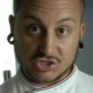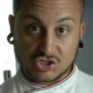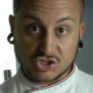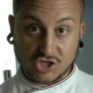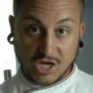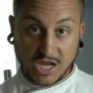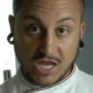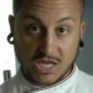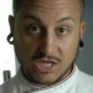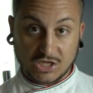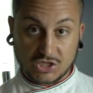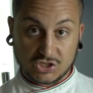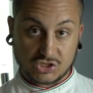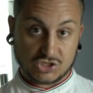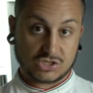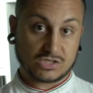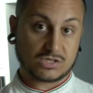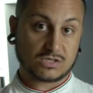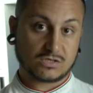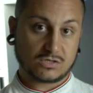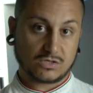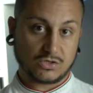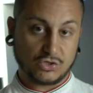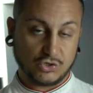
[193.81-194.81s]

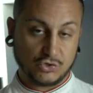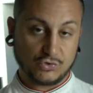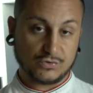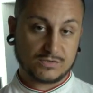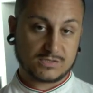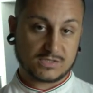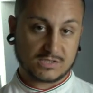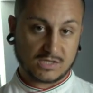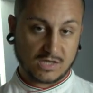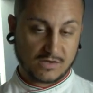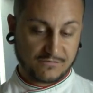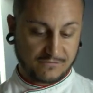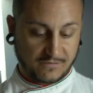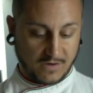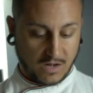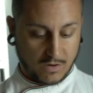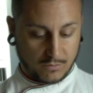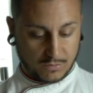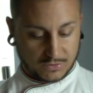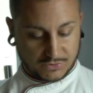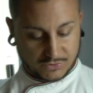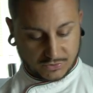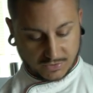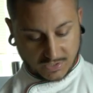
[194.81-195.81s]
change using a
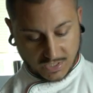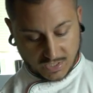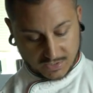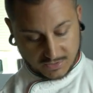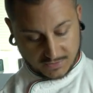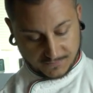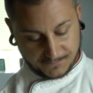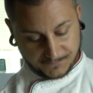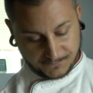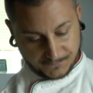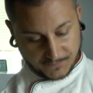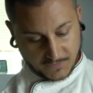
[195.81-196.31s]
flour to another.